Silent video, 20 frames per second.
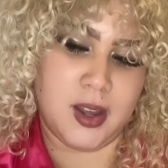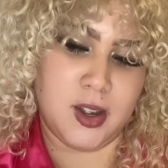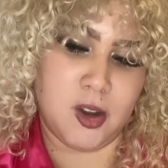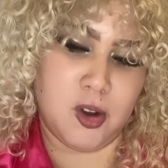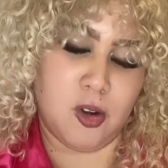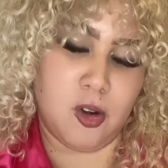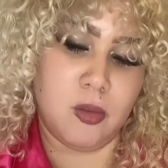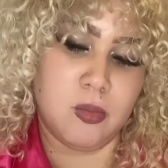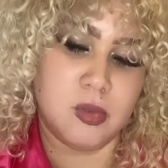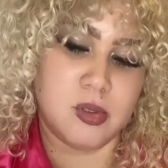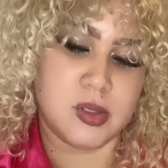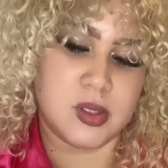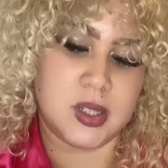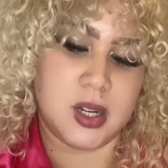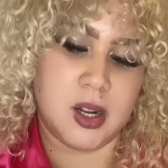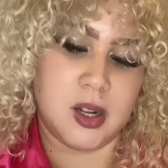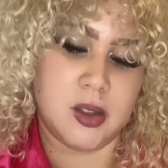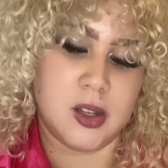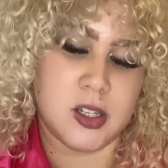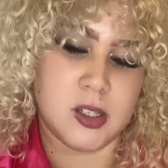You're almost
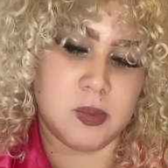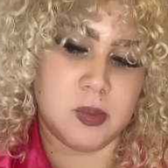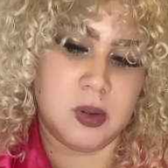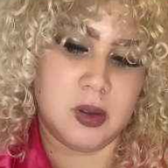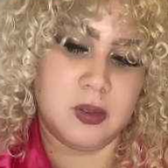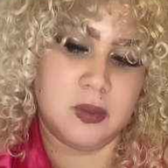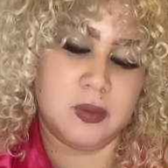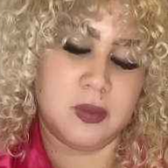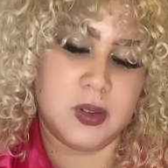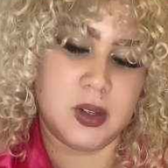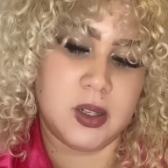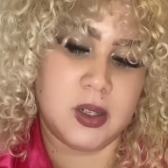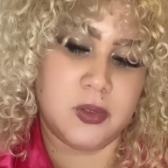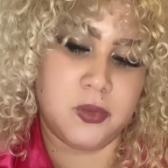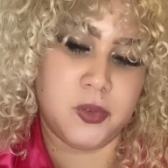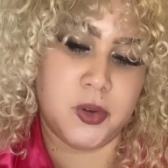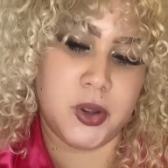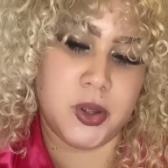there this month for